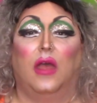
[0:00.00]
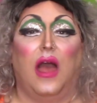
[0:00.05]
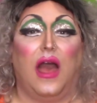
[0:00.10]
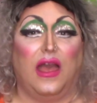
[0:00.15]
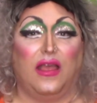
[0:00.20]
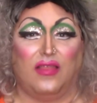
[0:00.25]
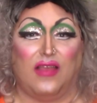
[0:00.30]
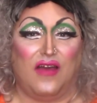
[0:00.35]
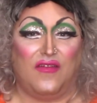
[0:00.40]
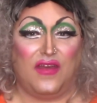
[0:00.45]

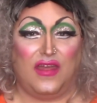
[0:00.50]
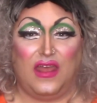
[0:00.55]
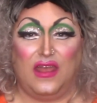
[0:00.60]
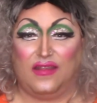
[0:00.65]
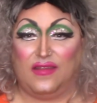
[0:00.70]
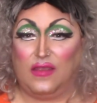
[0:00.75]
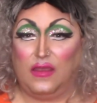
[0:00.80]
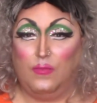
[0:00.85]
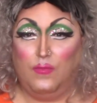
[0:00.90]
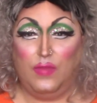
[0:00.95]
I love it.
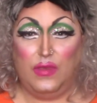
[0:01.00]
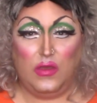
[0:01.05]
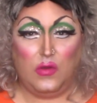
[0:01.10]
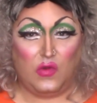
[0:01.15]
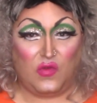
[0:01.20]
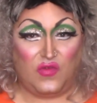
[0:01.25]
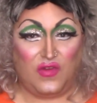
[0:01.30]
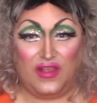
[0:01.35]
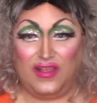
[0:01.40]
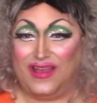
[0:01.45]
It's
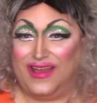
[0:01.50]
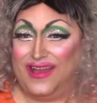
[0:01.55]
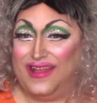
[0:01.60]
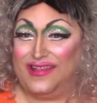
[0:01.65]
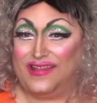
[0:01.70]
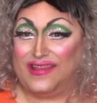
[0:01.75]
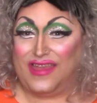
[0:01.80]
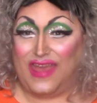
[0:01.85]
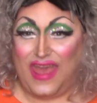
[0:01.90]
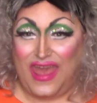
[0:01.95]
beautiful.
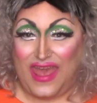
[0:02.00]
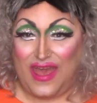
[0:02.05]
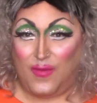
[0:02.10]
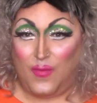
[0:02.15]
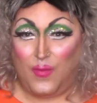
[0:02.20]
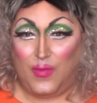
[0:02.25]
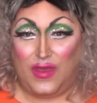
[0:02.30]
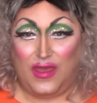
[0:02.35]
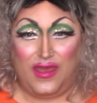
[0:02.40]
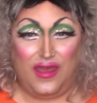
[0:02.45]
It's
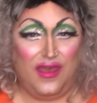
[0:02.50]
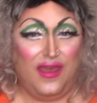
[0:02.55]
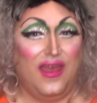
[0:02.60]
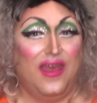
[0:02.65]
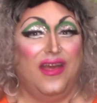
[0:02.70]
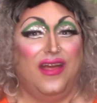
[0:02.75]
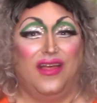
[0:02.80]
campy.